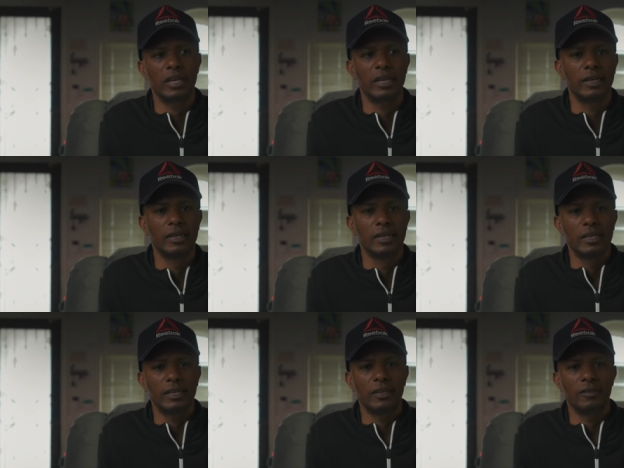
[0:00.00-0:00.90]
and,
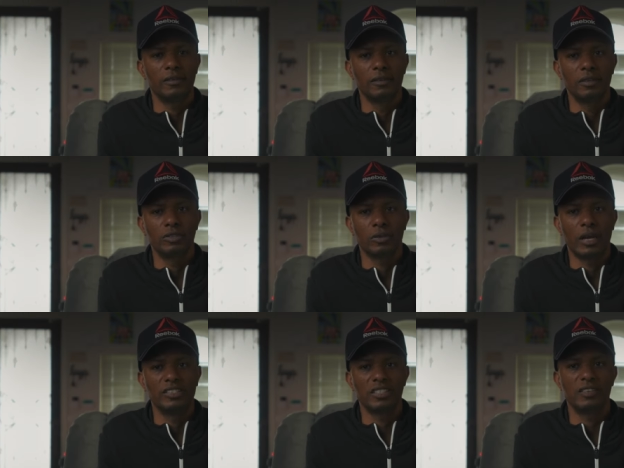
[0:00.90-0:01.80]
you know, so
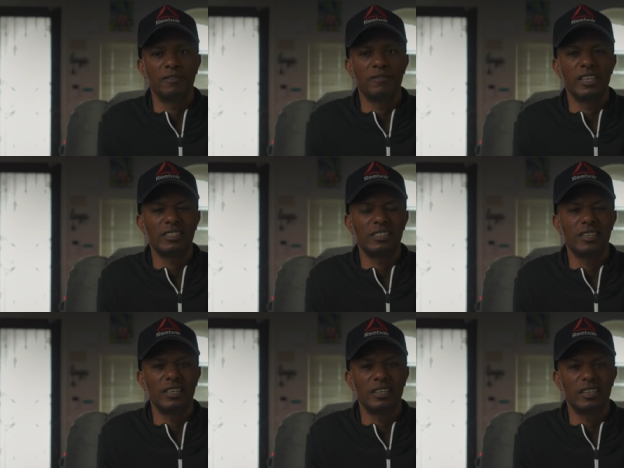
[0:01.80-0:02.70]
I just invested
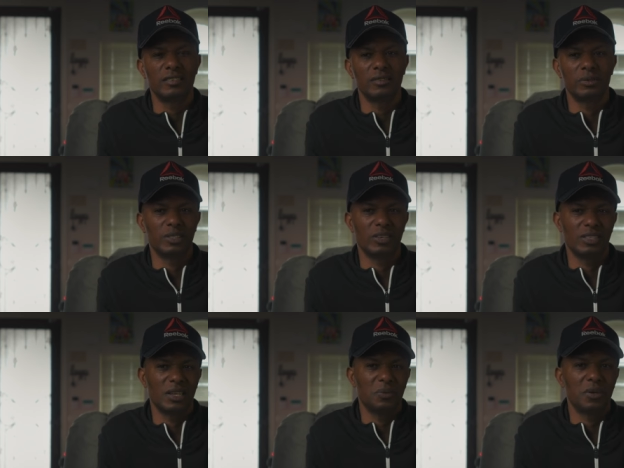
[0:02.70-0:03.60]
in it because I was
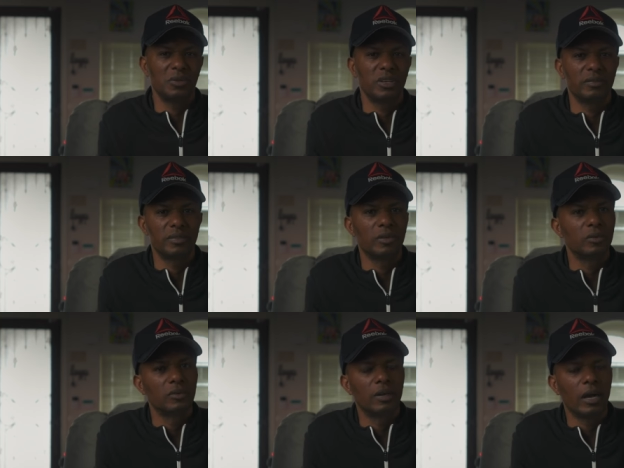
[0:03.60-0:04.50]
like, well, you never know,
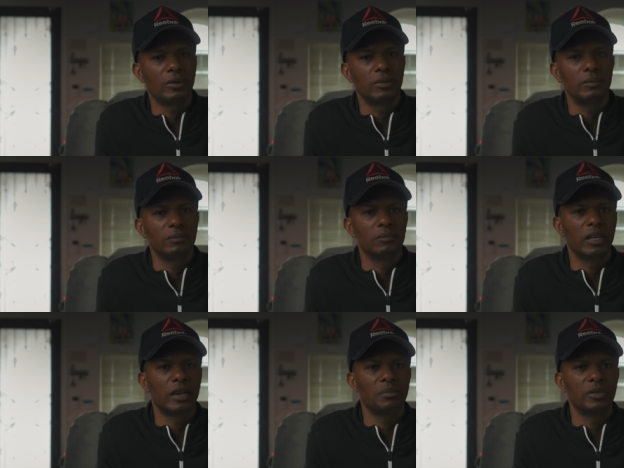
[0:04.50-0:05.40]
I could
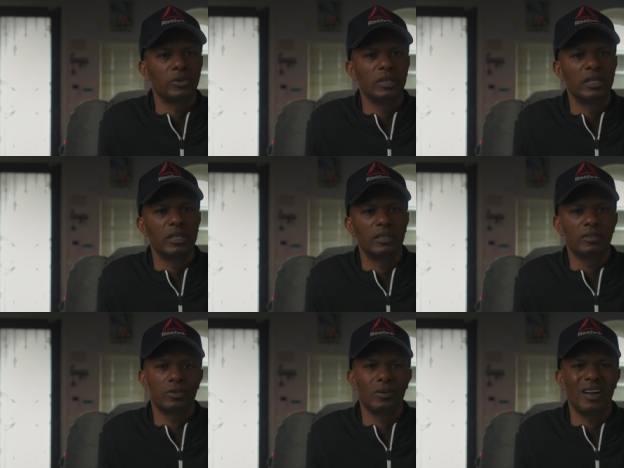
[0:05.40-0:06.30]
end up, you know, needing it.
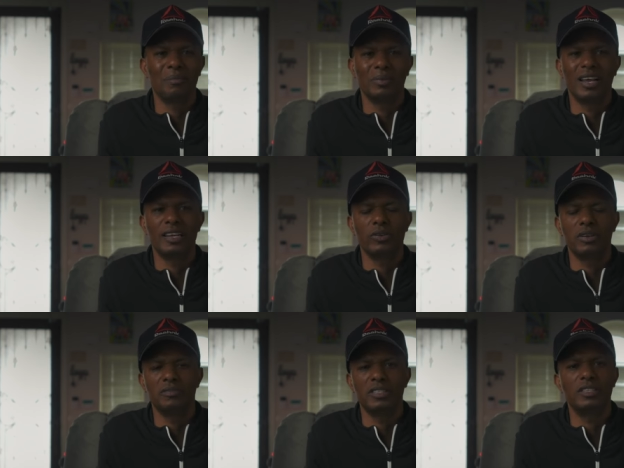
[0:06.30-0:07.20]
So I'm glad, you know, I
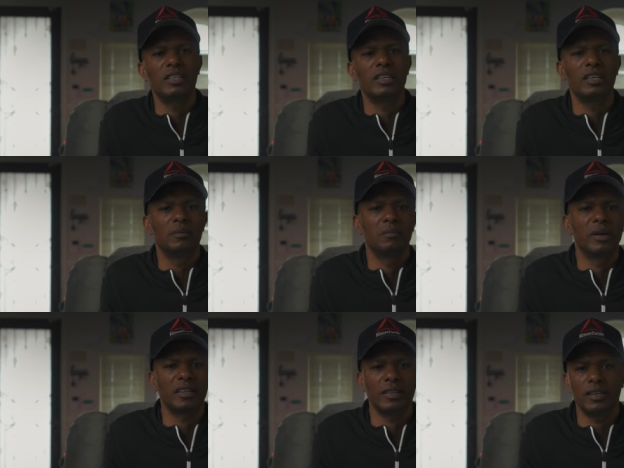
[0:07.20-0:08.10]
invested in it
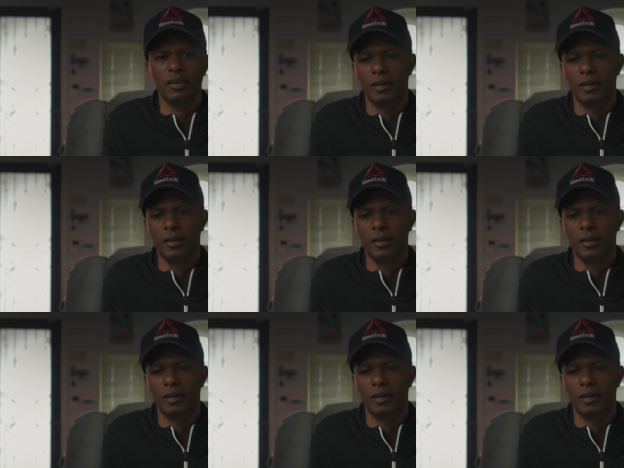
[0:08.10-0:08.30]
back then.